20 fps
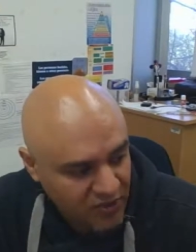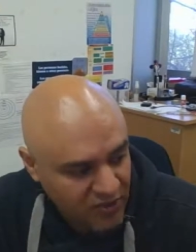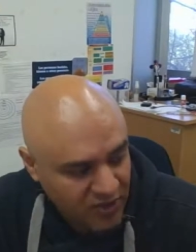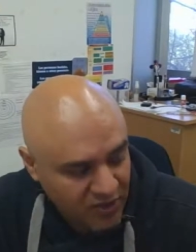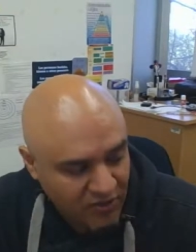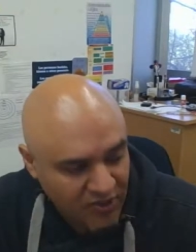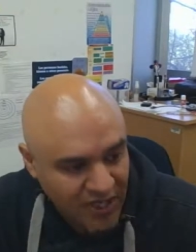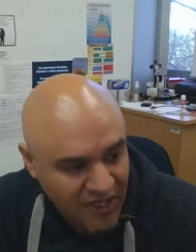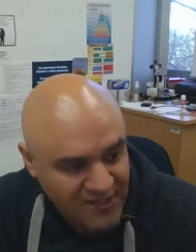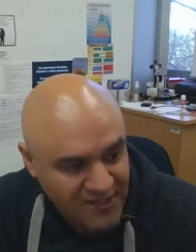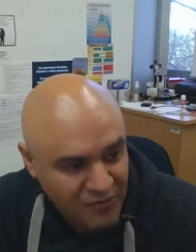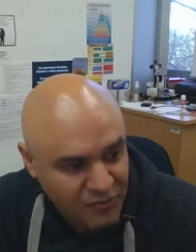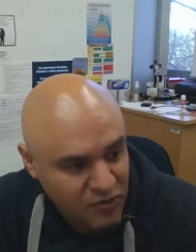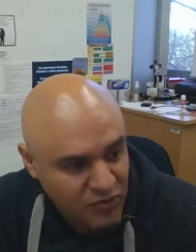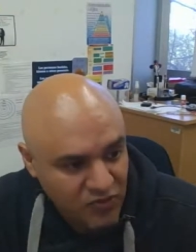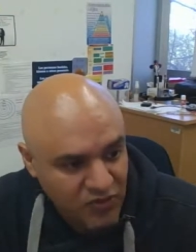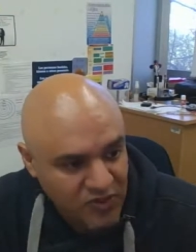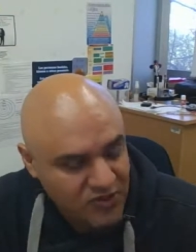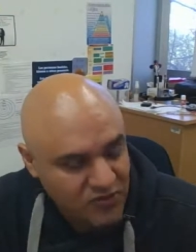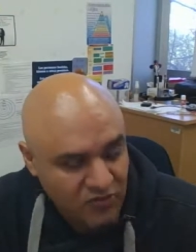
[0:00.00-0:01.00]
So I don't ask them
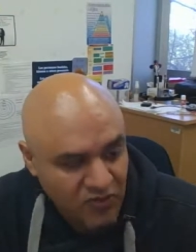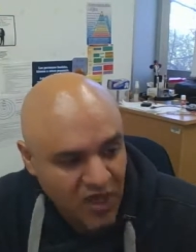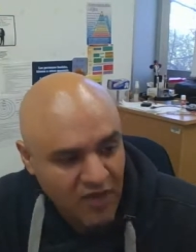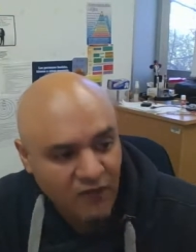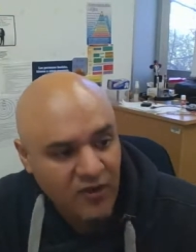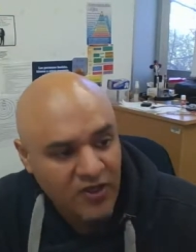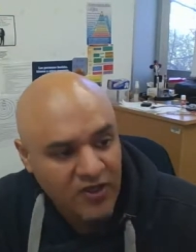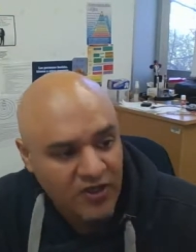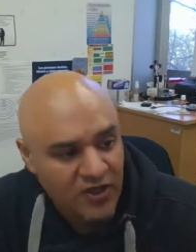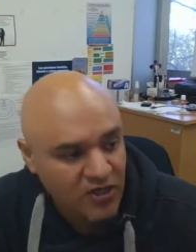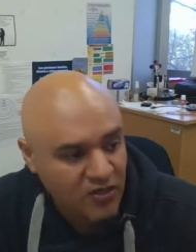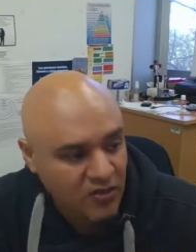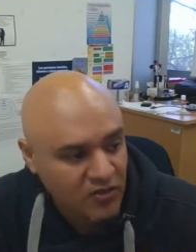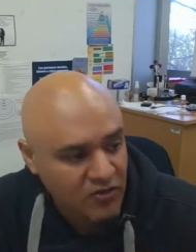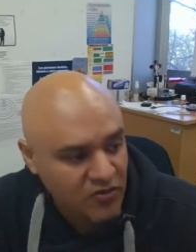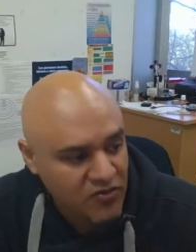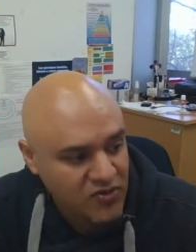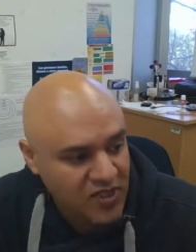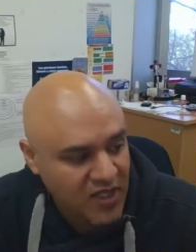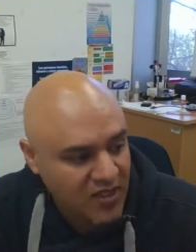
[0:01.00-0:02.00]
to describe what they're
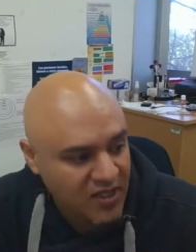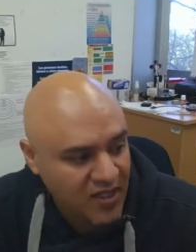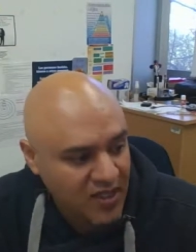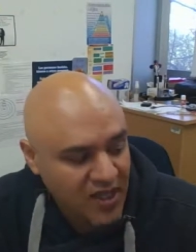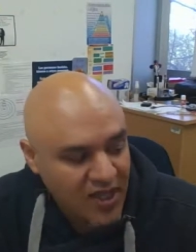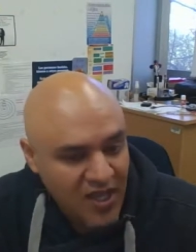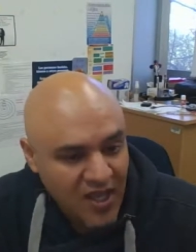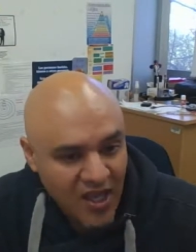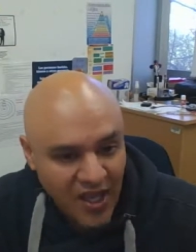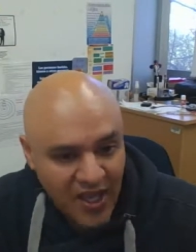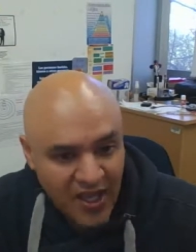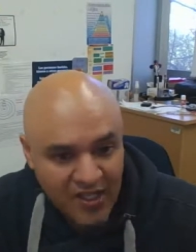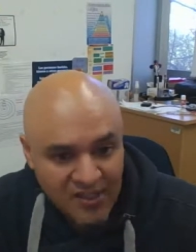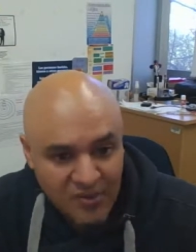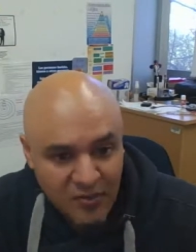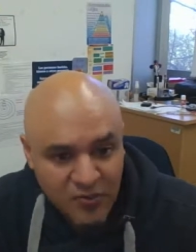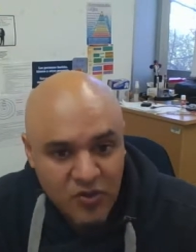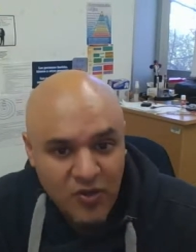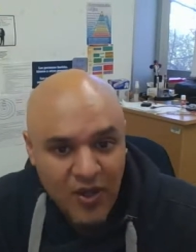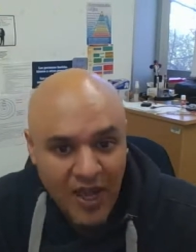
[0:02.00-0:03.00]
going to say. They I ask
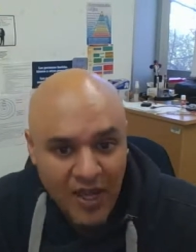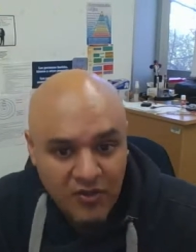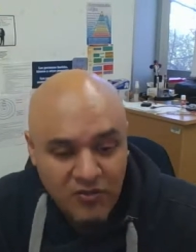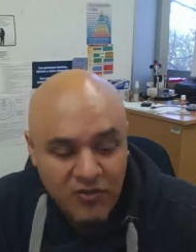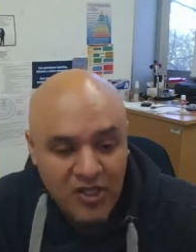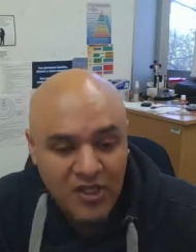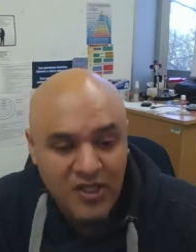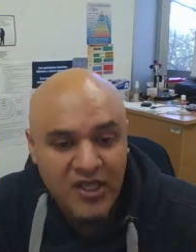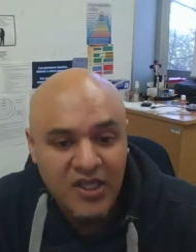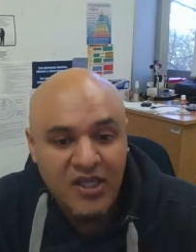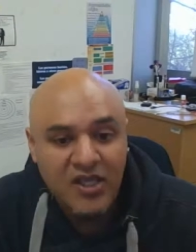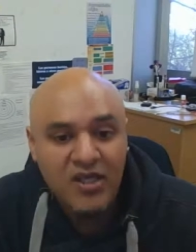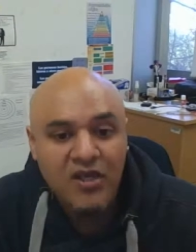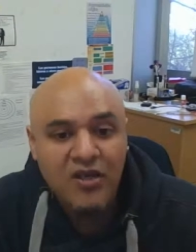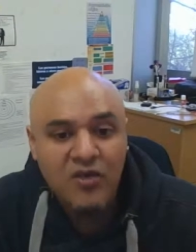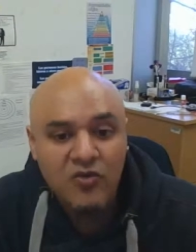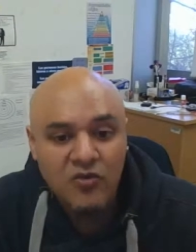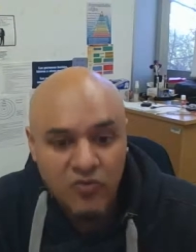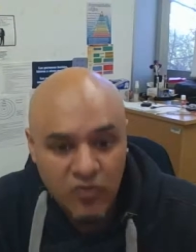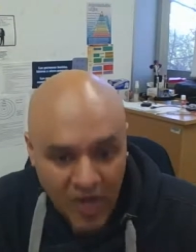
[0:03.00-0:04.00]
them to actually
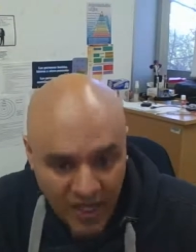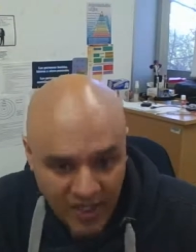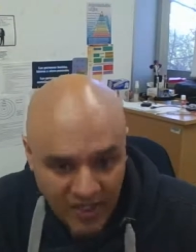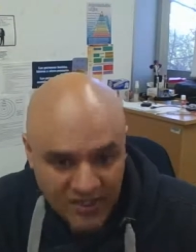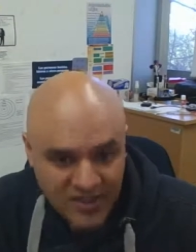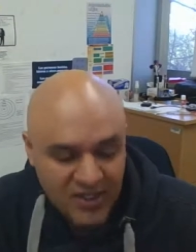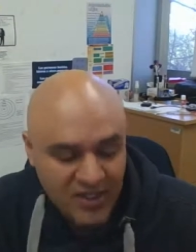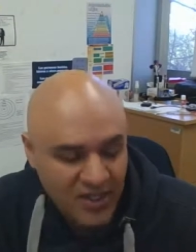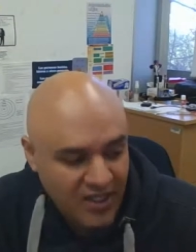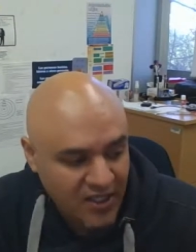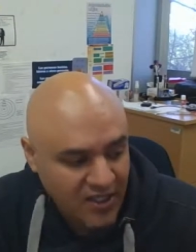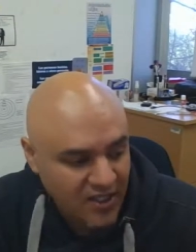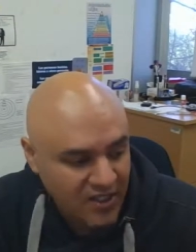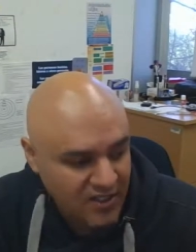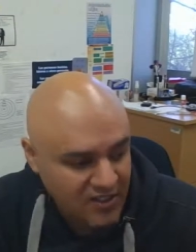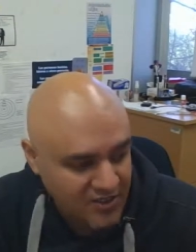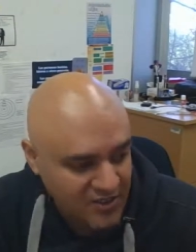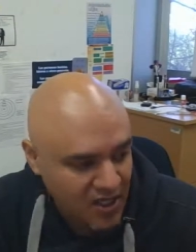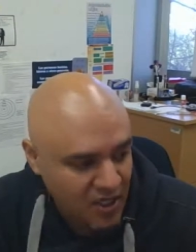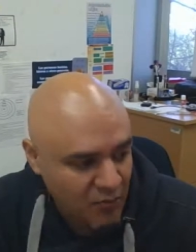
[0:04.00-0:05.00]
write an
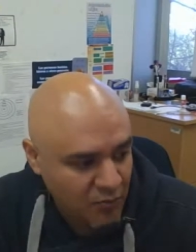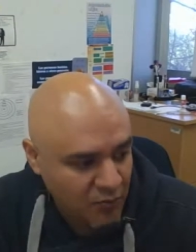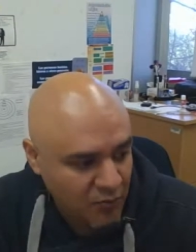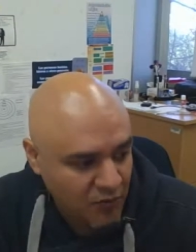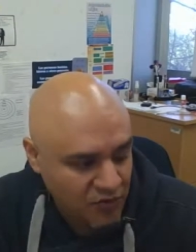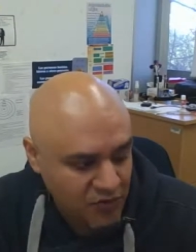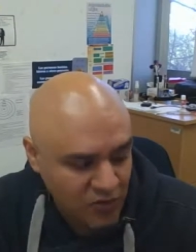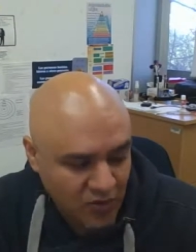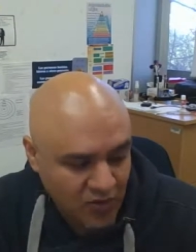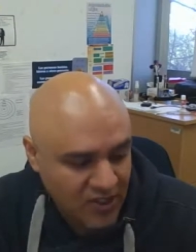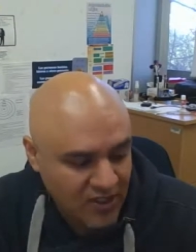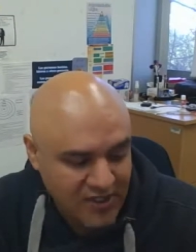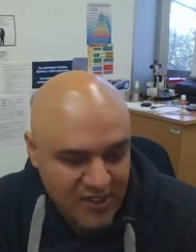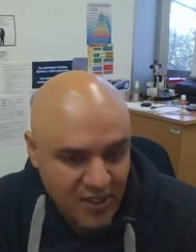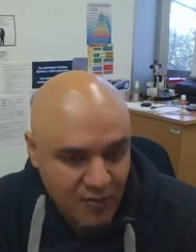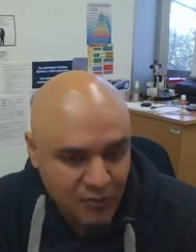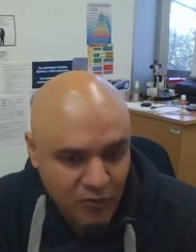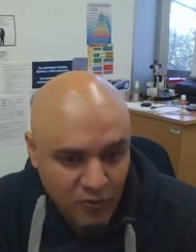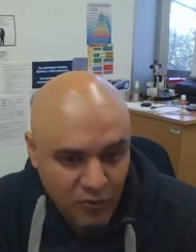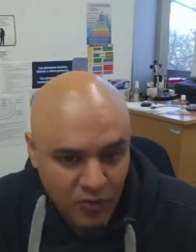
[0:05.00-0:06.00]
example. So the
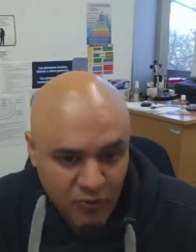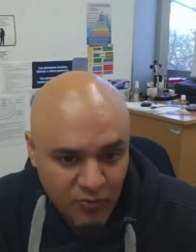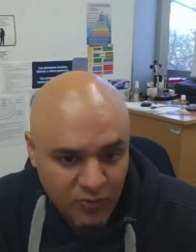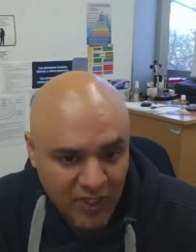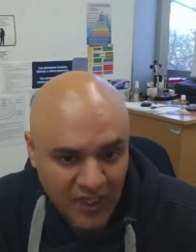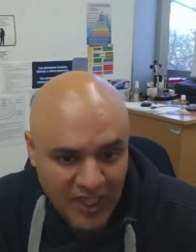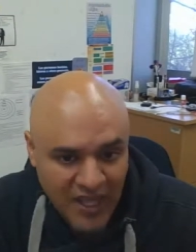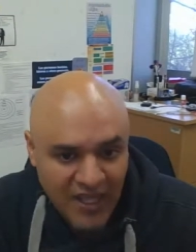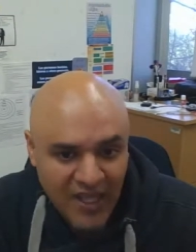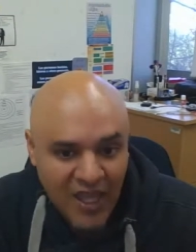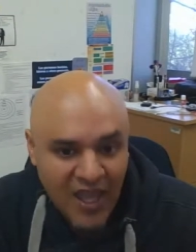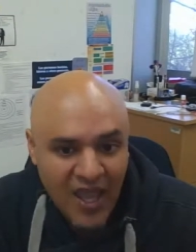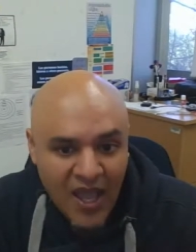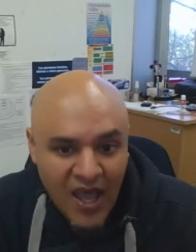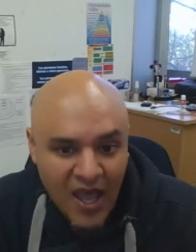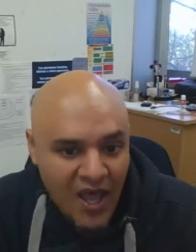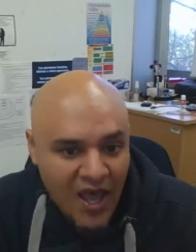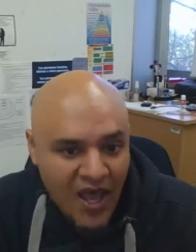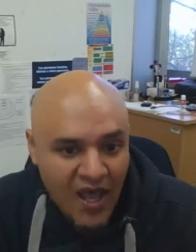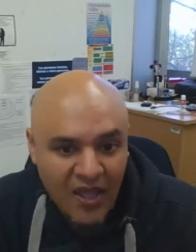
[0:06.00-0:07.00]
example would be like,
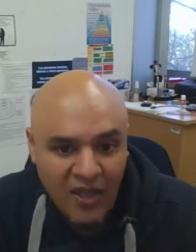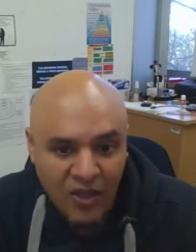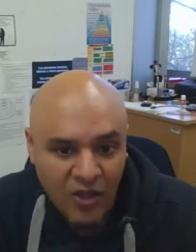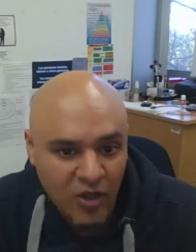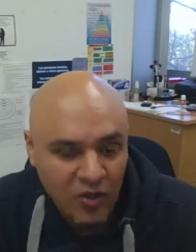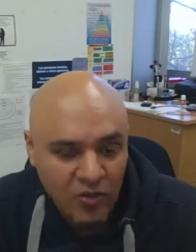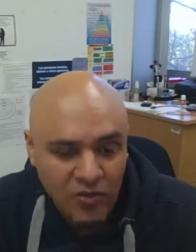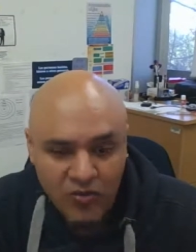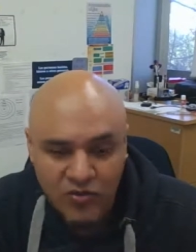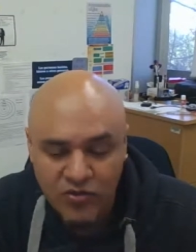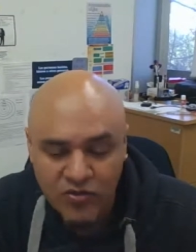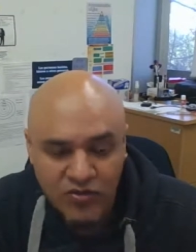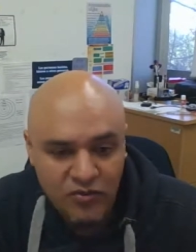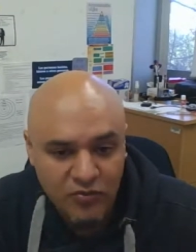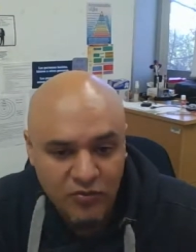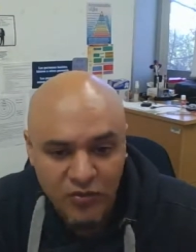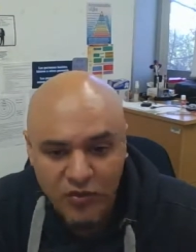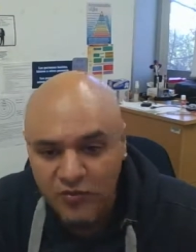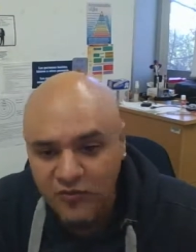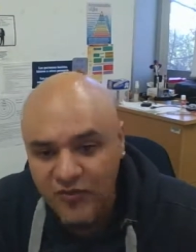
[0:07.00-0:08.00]
I go to the
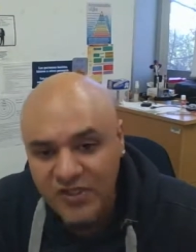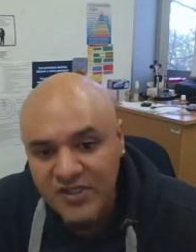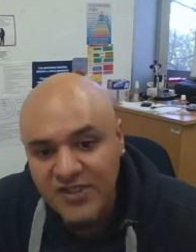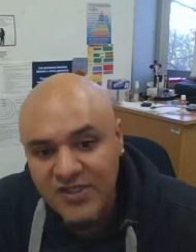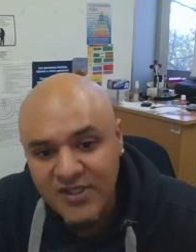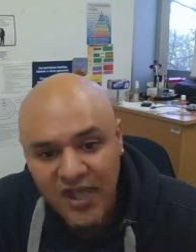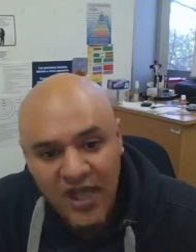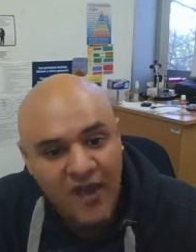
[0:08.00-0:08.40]
movies